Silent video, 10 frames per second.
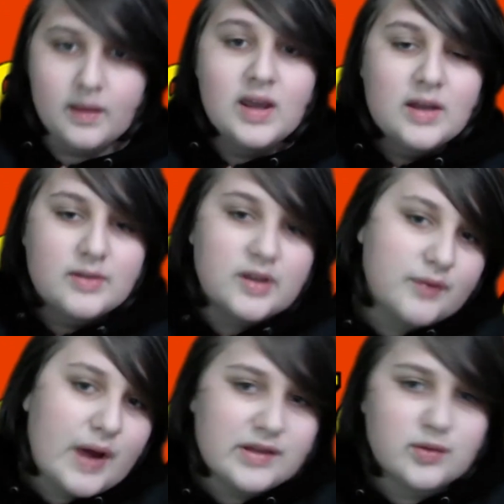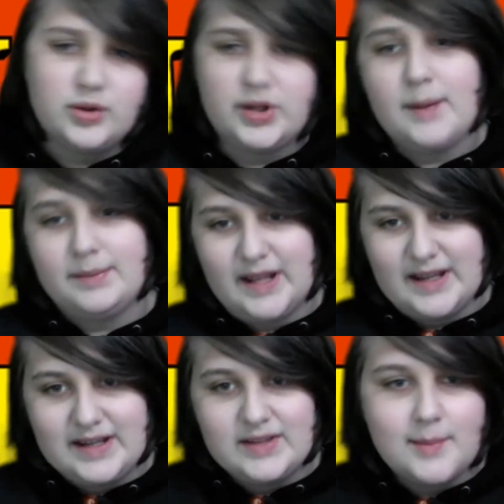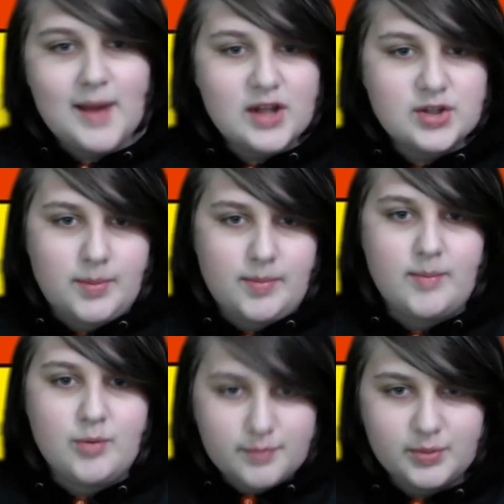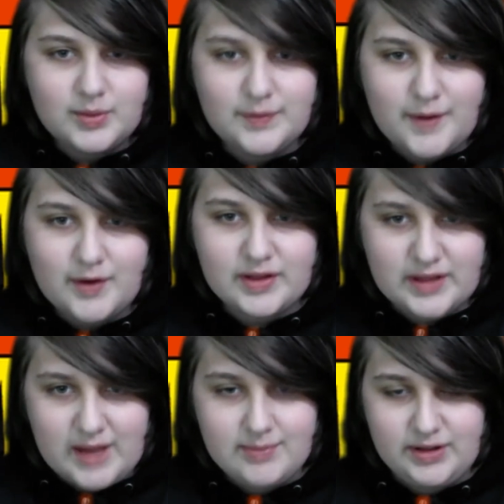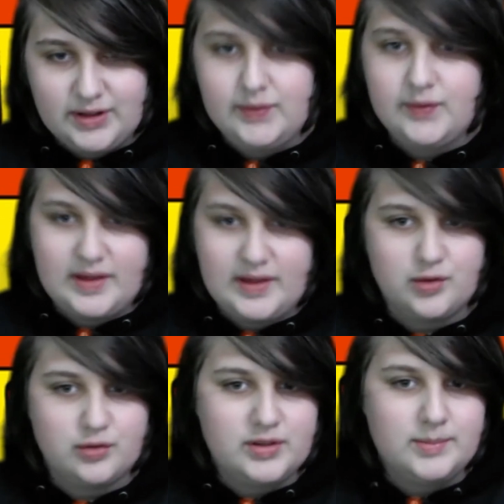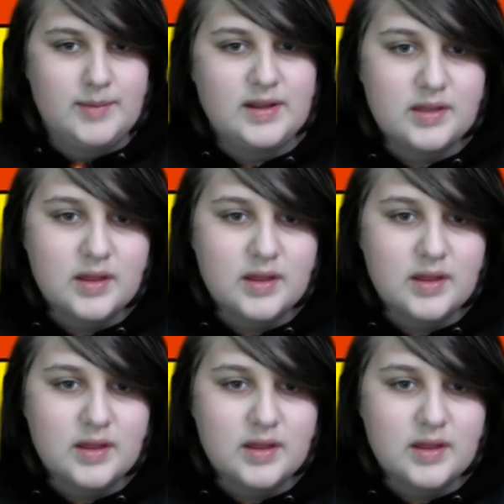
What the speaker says: The advisor will not play in the match, but may move between the various games and give advice to their teammates.